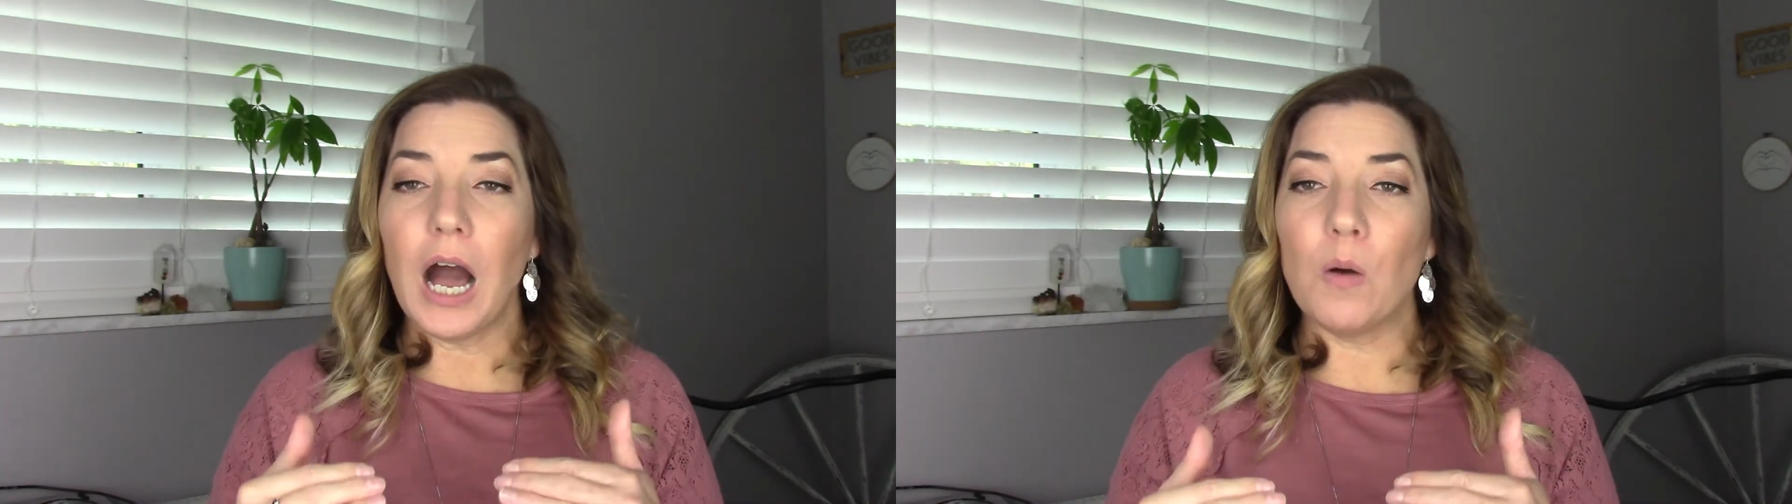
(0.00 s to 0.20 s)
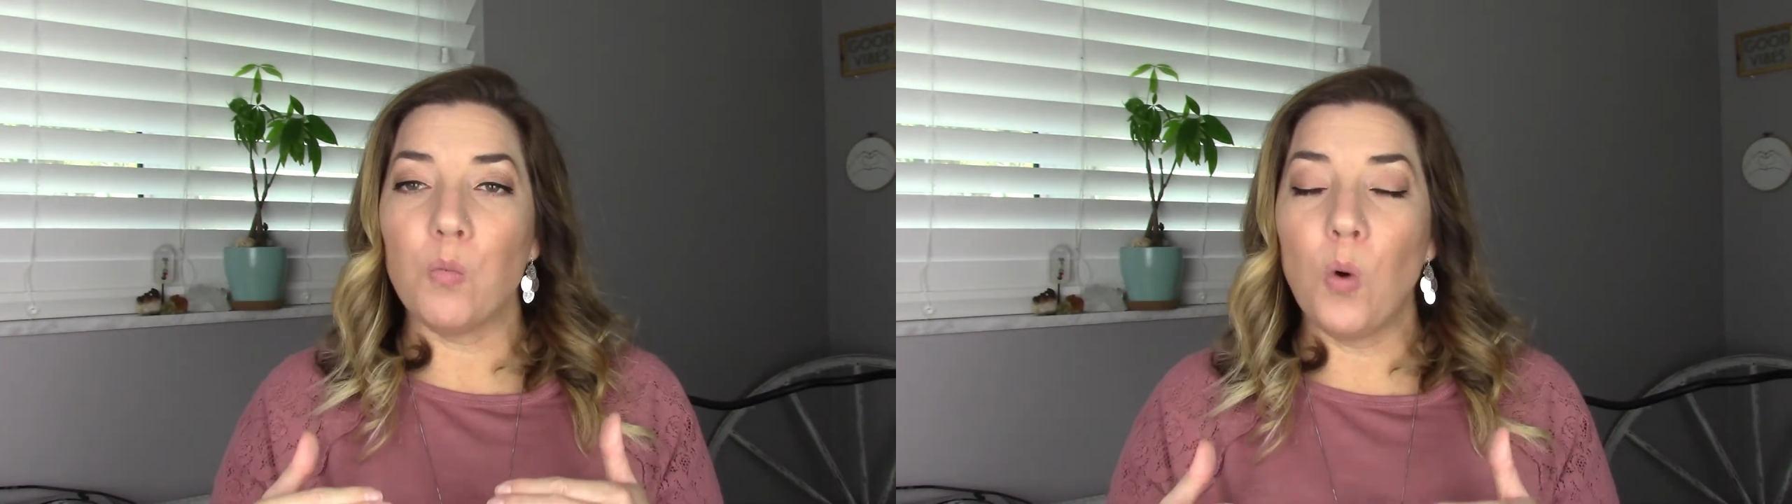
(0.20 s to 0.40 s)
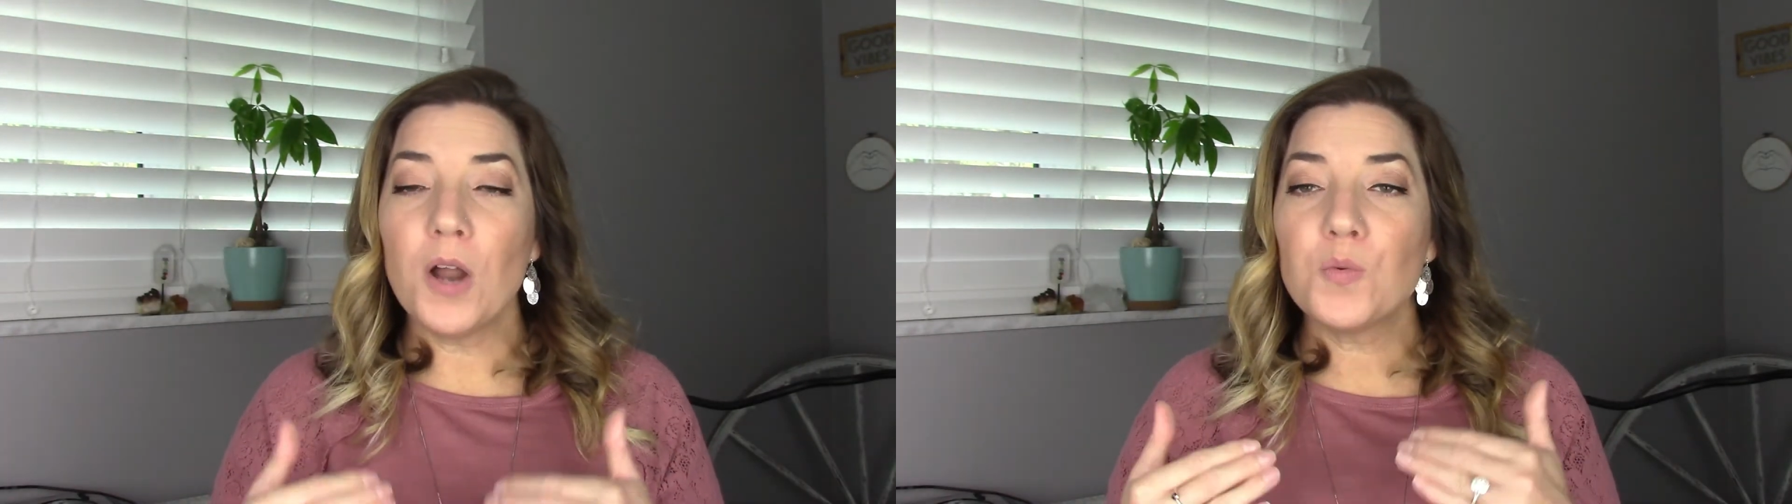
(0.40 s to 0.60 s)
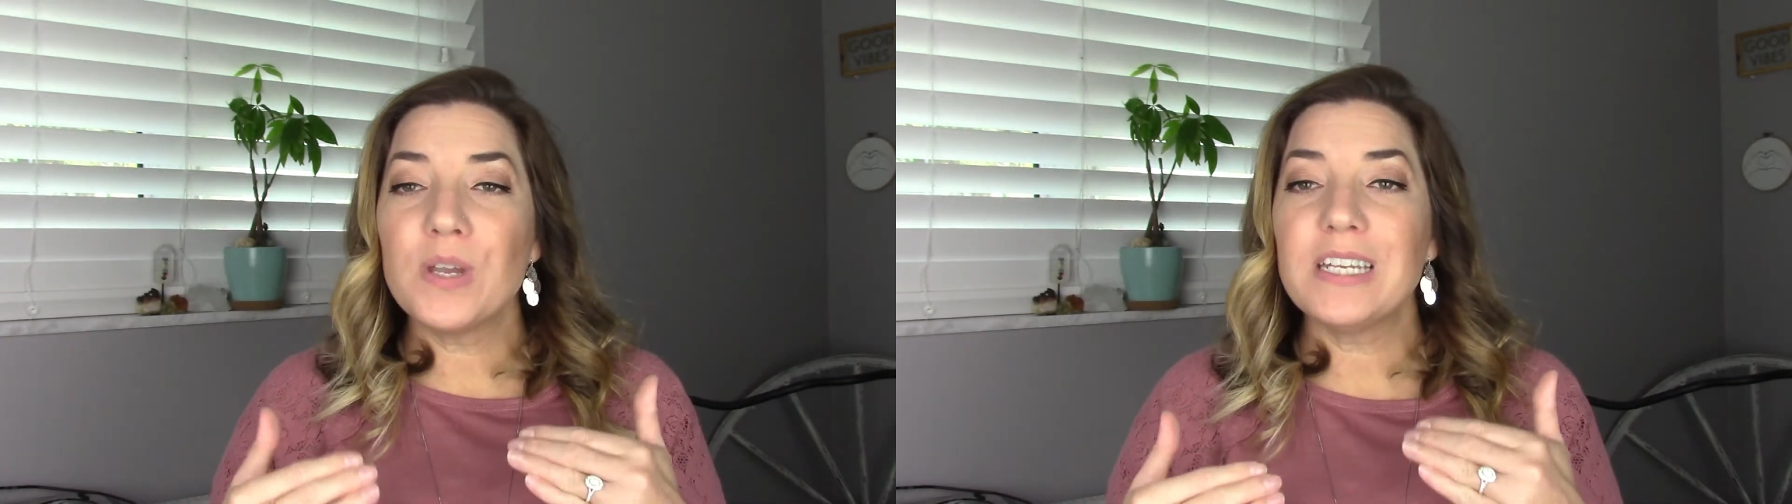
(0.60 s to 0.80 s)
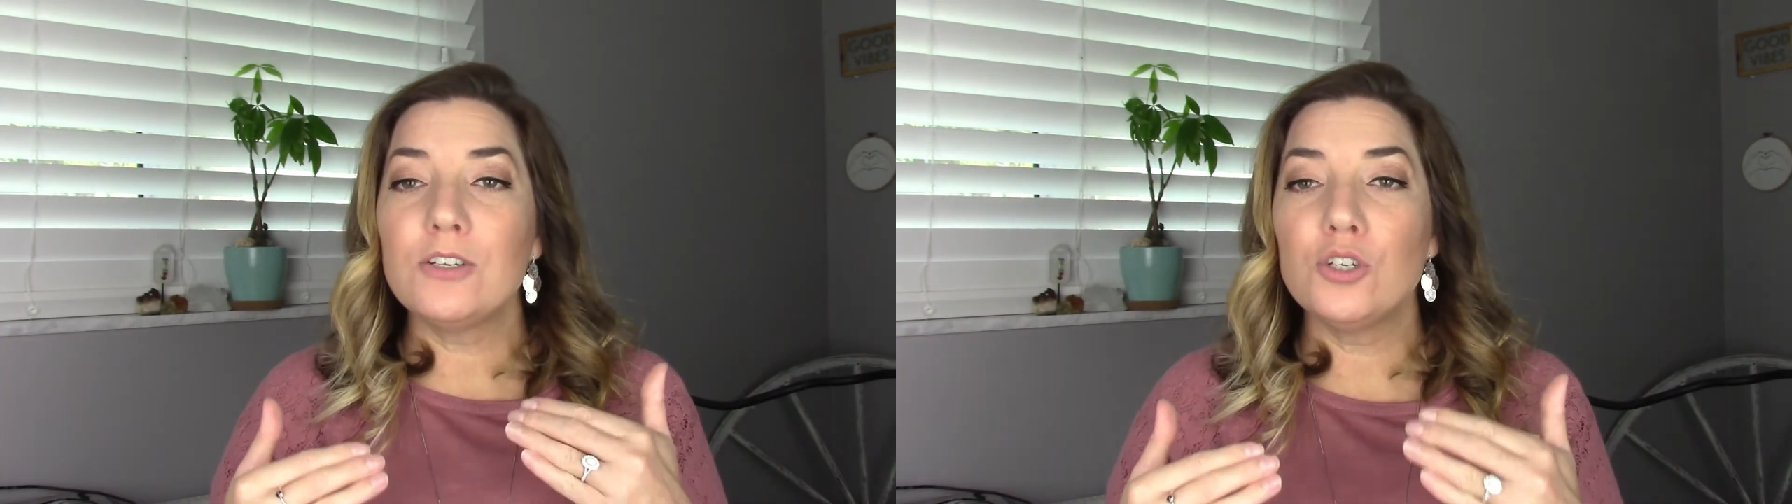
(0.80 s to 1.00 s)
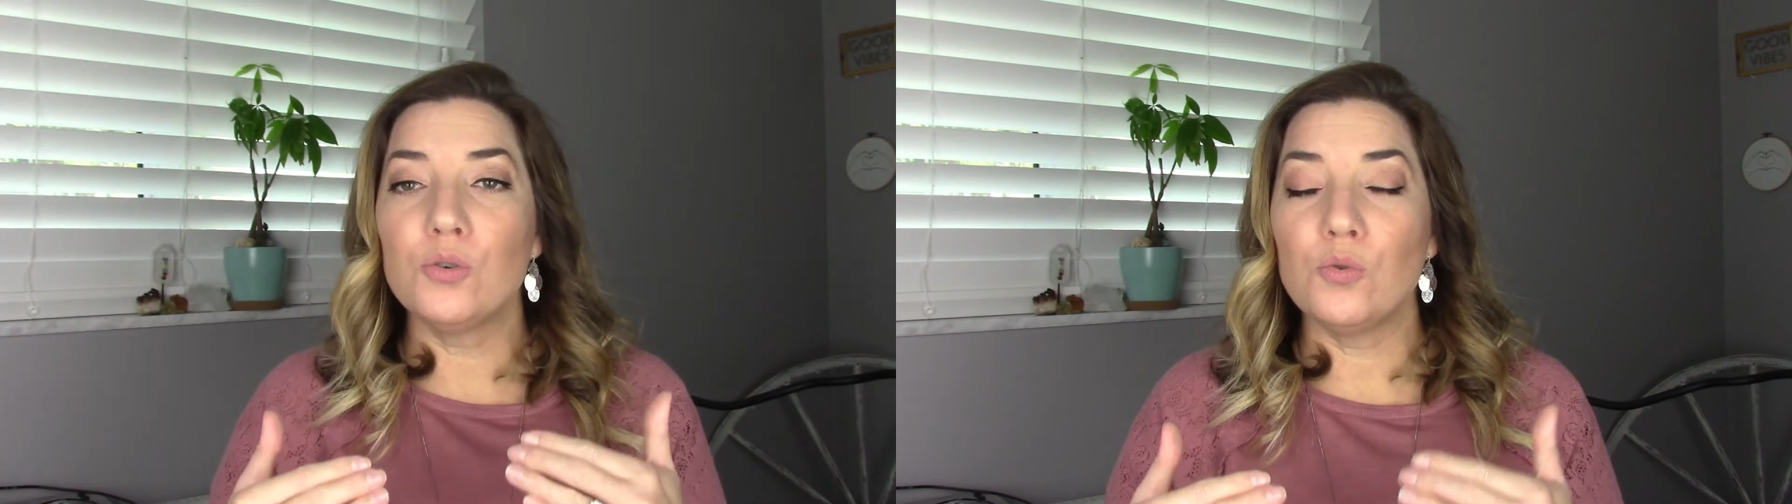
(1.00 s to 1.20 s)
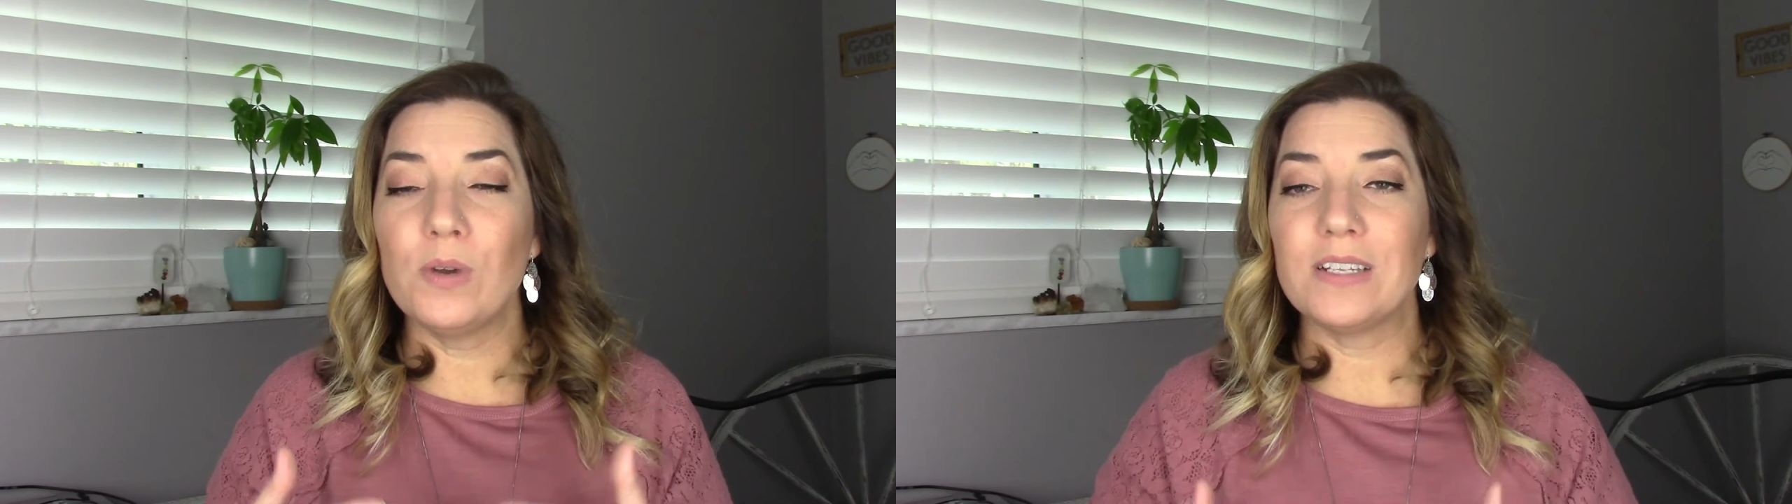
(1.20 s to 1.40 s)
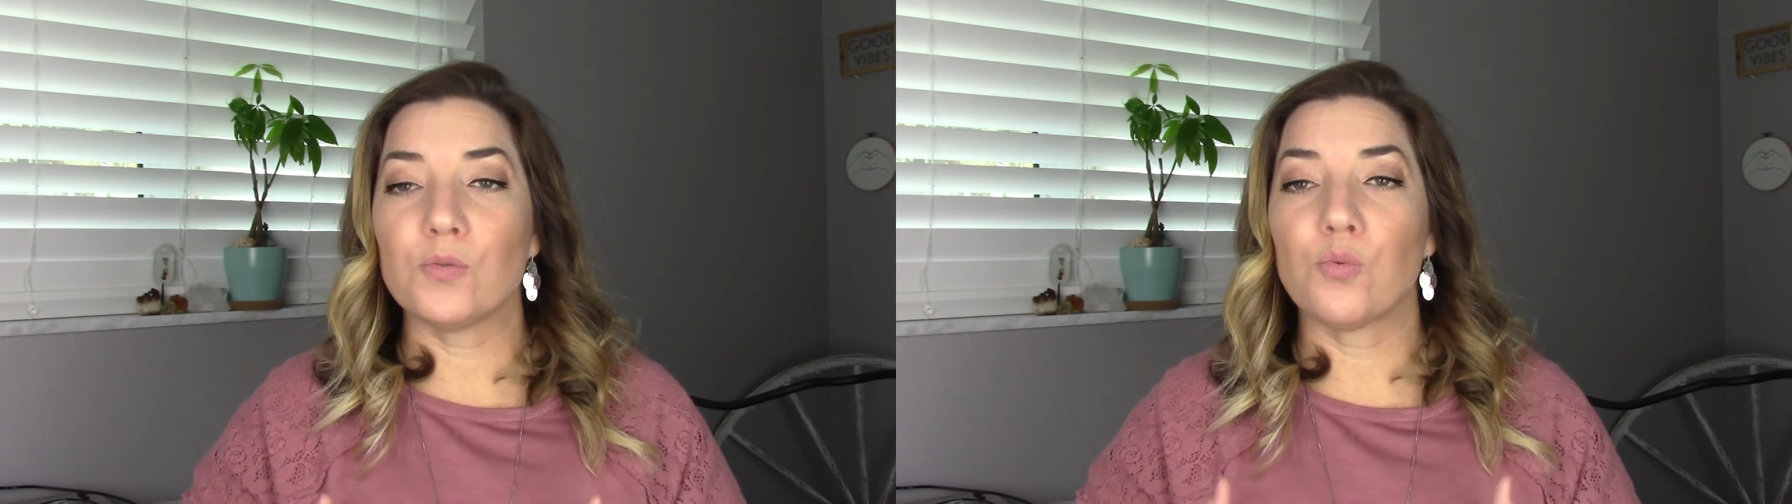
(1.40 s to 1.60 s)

What we do is